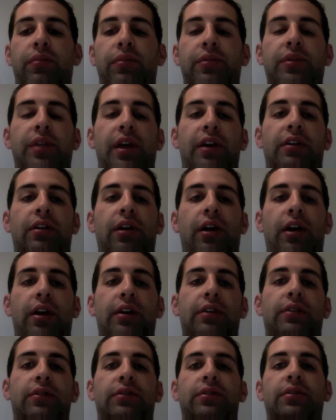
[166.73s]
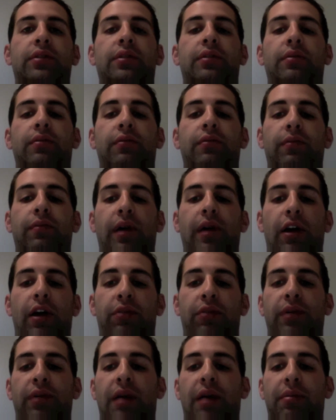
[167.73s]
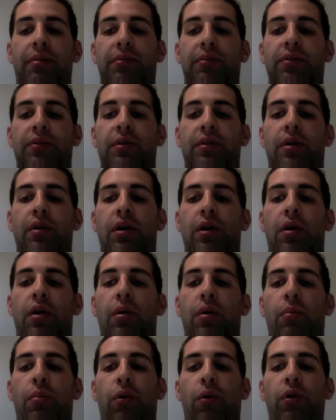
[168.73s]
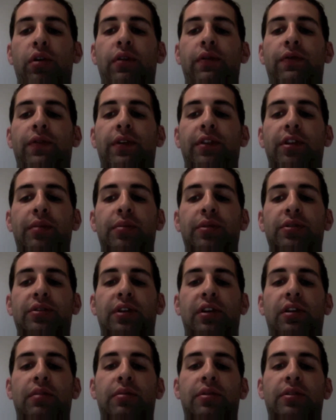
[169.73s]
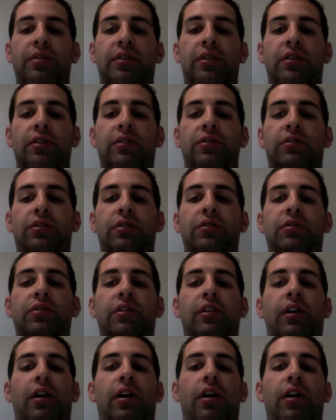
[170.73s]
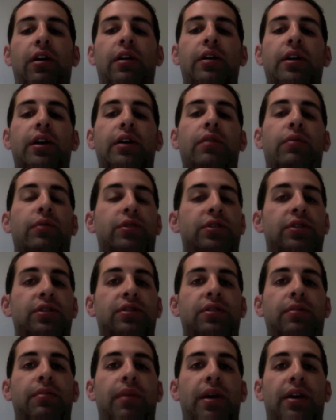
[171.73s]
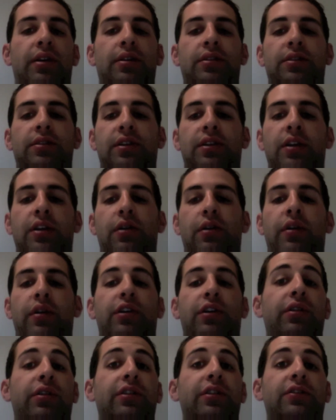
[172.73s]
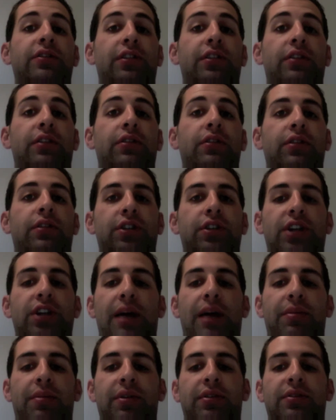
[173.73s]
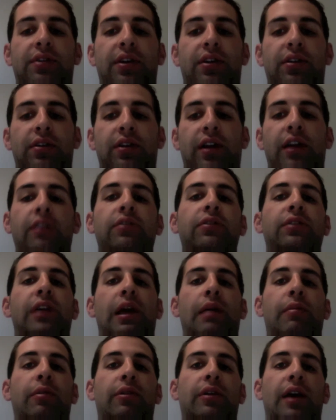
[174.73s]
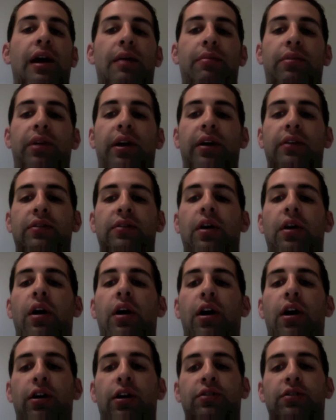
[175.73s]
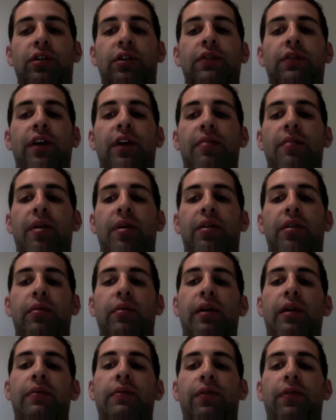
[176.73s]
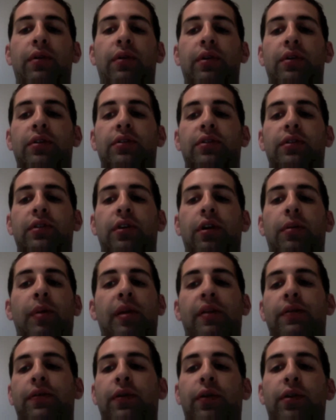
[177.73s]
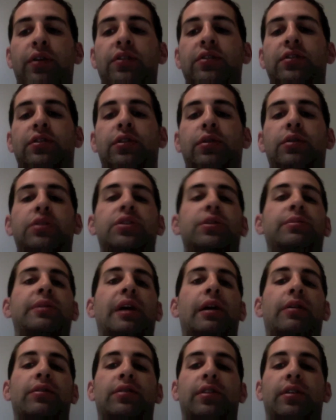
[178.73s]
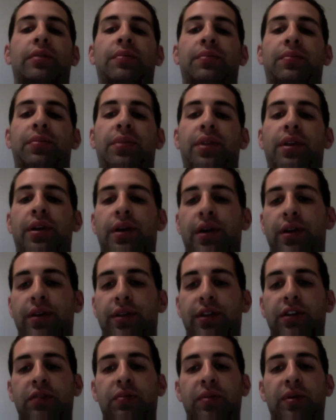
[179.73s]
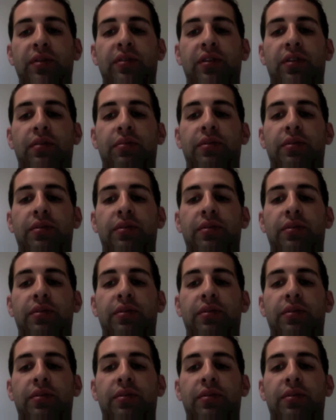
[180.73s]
that cause health problems. More than 50% of the materials used in the Aria, which is the main casino, and Crystals, the shopping center and entertainment complex, are certified by the Forest Stewardship Council. This means that